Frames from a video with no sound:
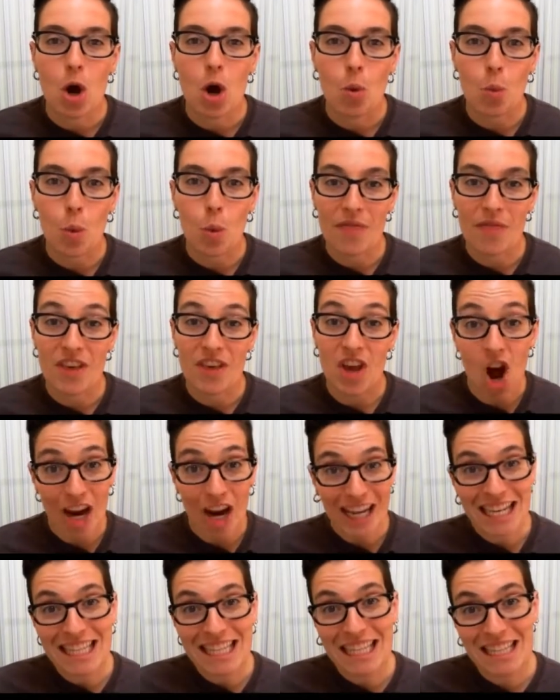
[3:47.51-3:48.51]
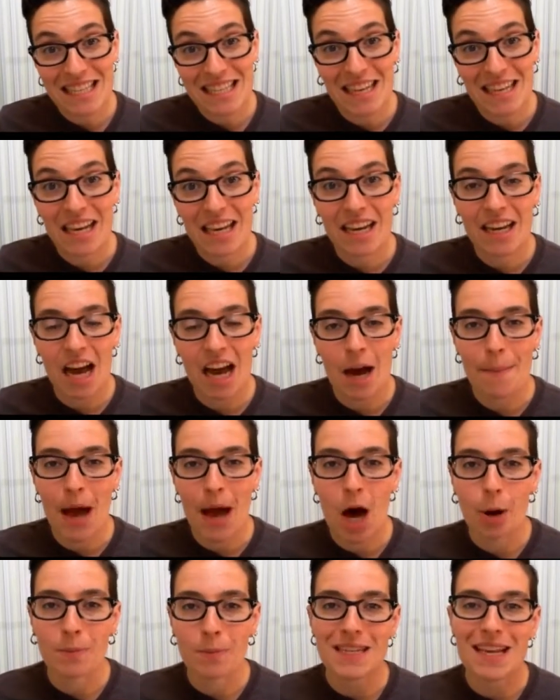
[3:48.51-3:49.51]
what the audience is seeing
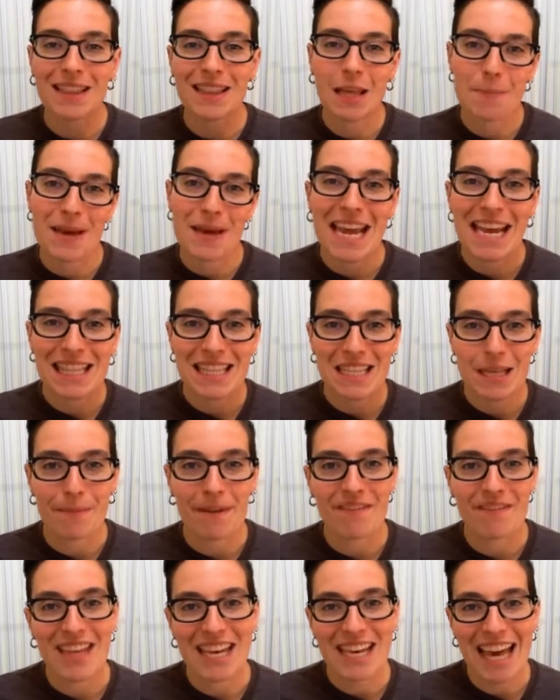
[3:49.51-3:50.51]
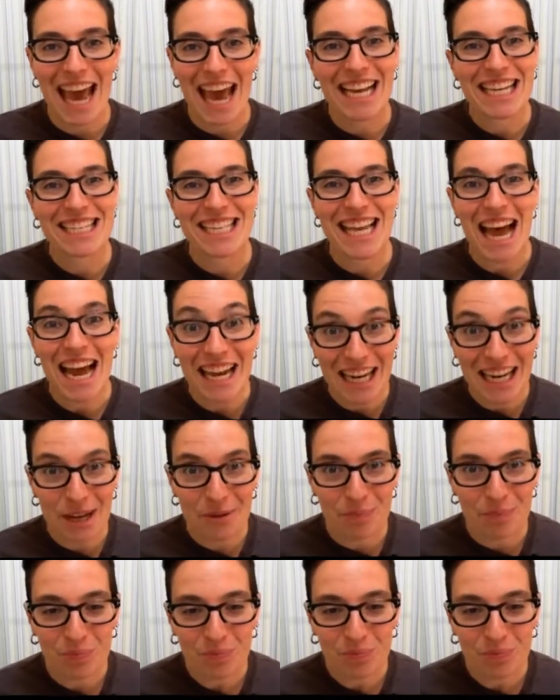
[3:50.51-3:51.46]
helps eliminate some of the anxiety.